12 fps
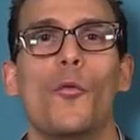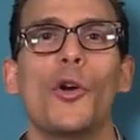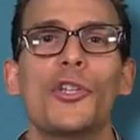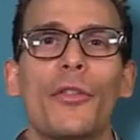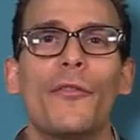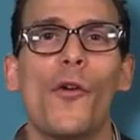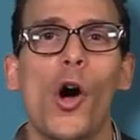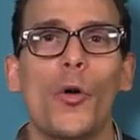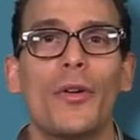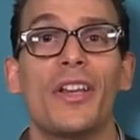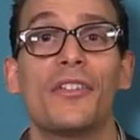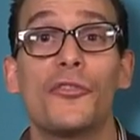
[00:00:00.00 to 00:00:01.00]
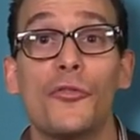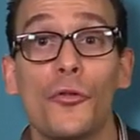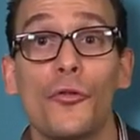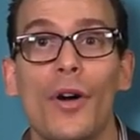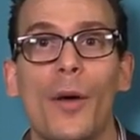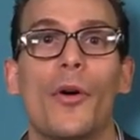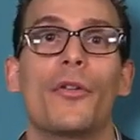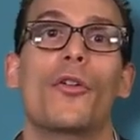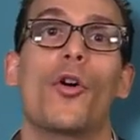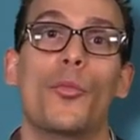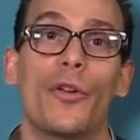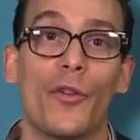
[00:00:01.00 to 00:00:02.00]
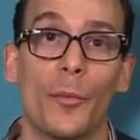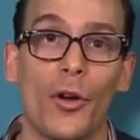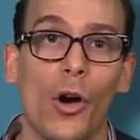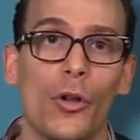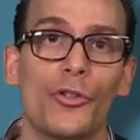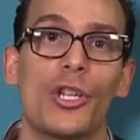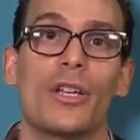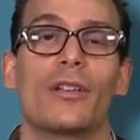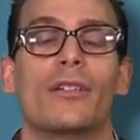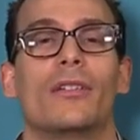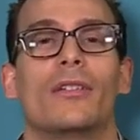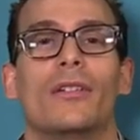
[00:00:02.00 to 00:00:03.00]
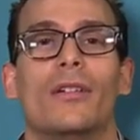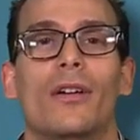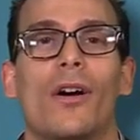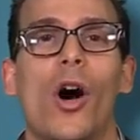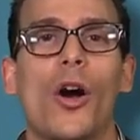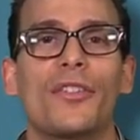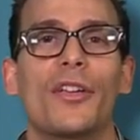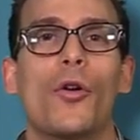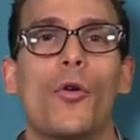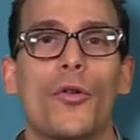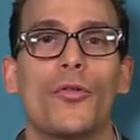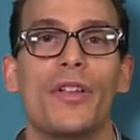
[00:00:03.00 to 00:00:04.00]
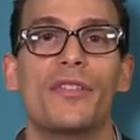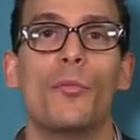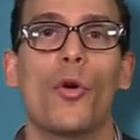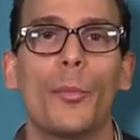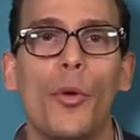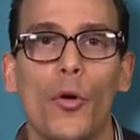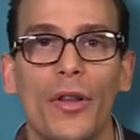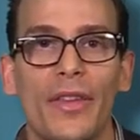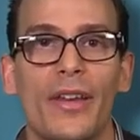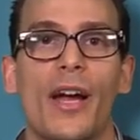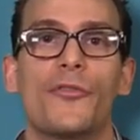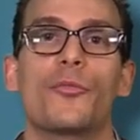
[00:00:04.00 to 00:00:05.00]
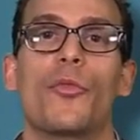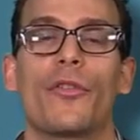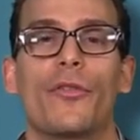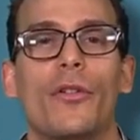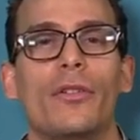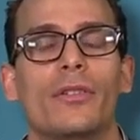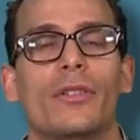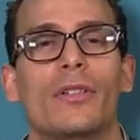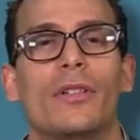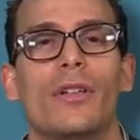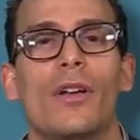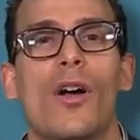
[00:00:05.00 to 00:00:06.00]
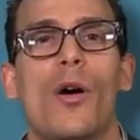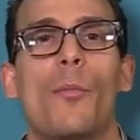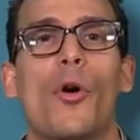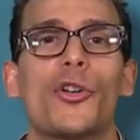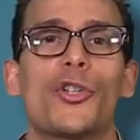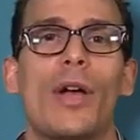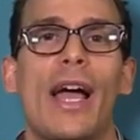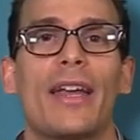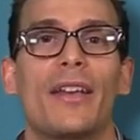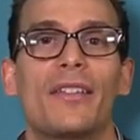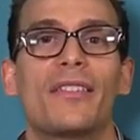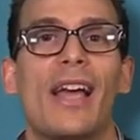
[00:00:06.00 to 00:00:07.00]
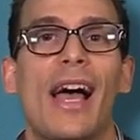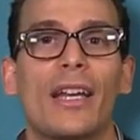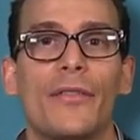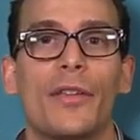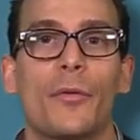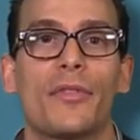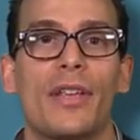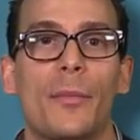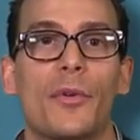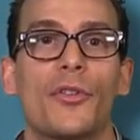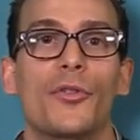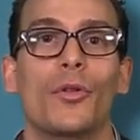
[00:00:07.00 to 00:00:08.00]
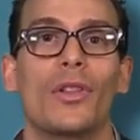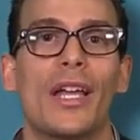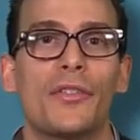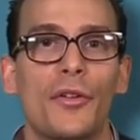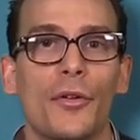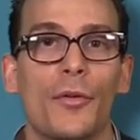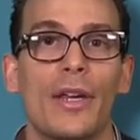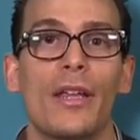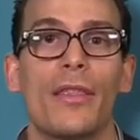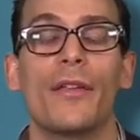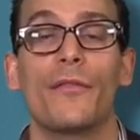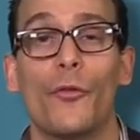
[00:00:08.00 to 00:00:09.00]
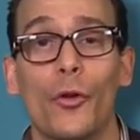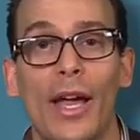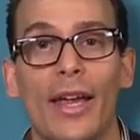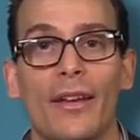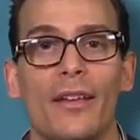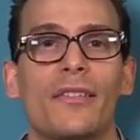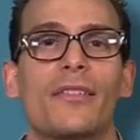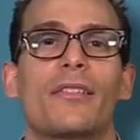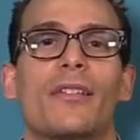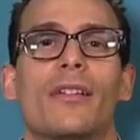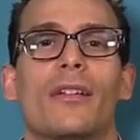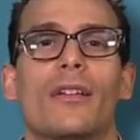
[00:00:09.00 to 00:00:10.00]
Which of the following is true about opioid pharmacology? Oxycodone is more potent than hydromorphone. Partial agonists activate the receptor to a lesser degree than full agonists.